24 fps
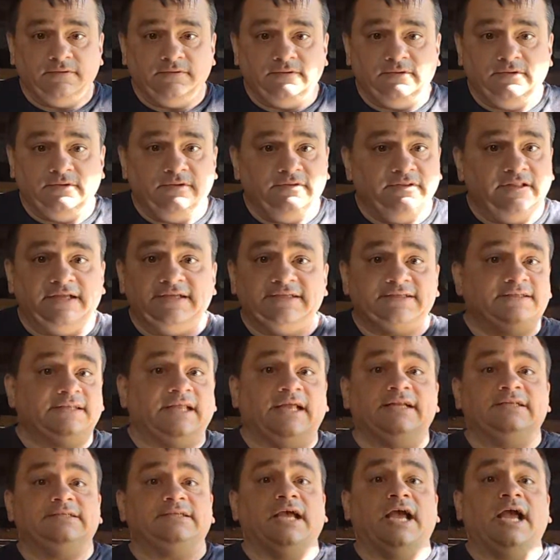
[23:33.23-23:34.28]
That
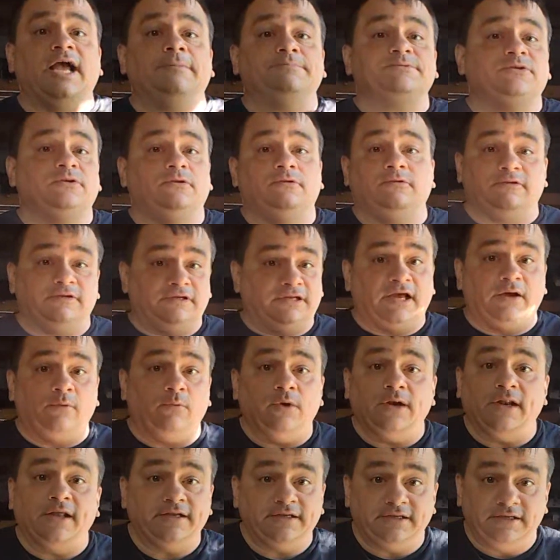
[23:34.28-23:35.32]
is absolutely not what
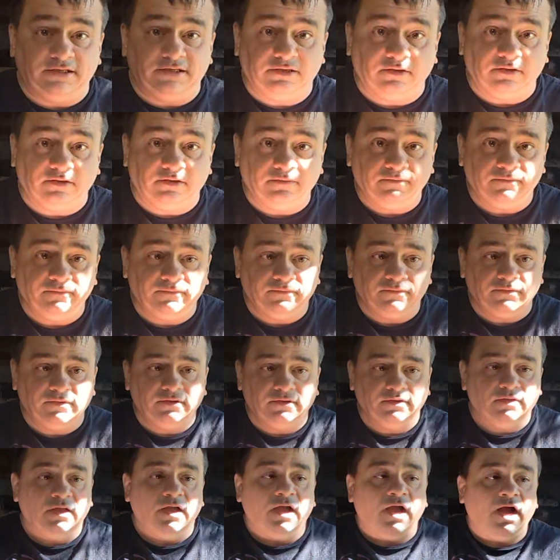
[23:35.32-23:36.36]
I did here.
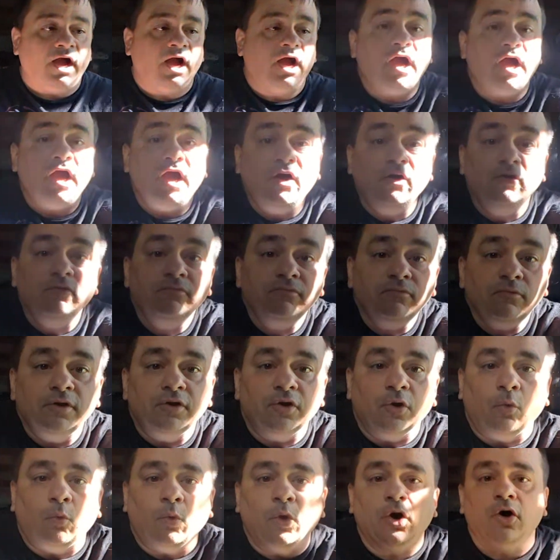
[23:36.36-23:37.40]
How in
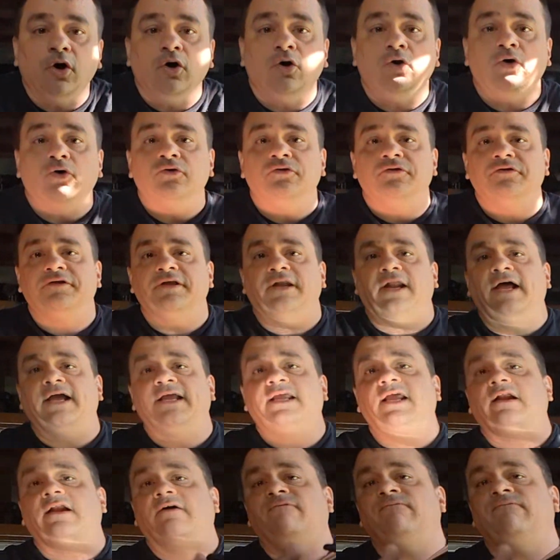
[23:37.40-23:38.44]
the world did I
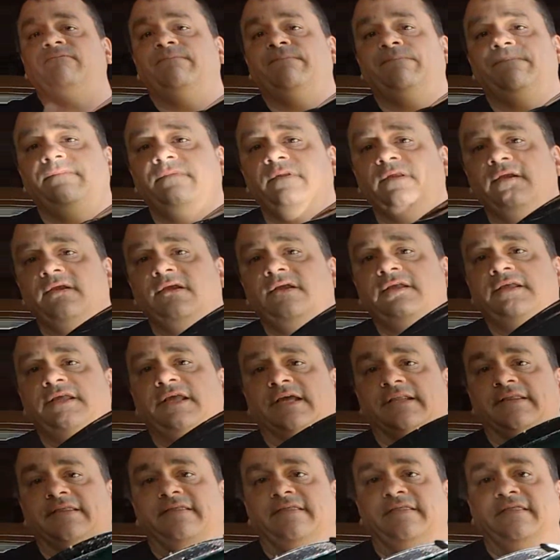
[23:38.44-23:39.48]
get
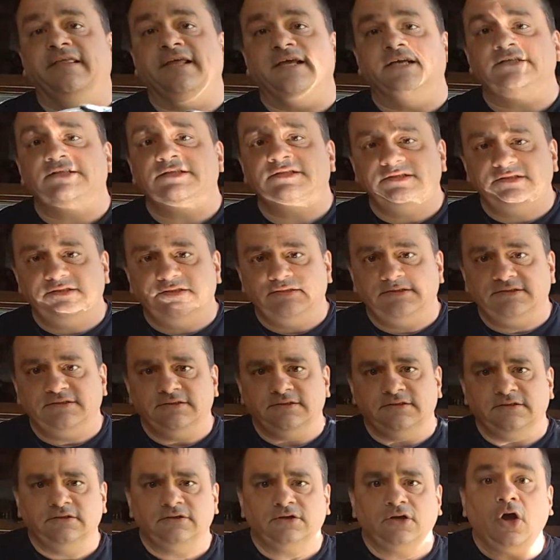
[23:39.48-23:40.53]
this
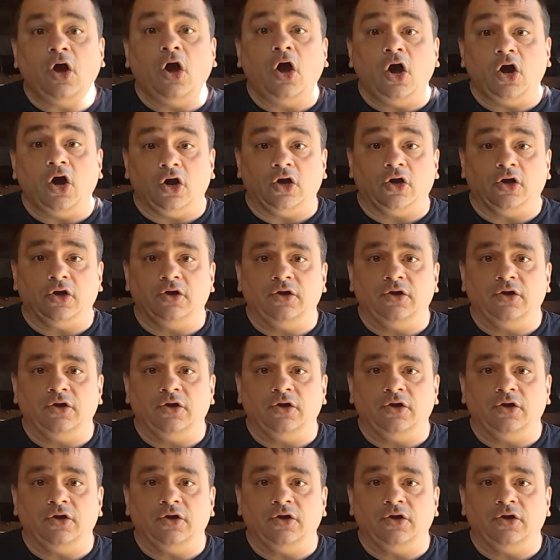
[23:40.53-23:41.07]
car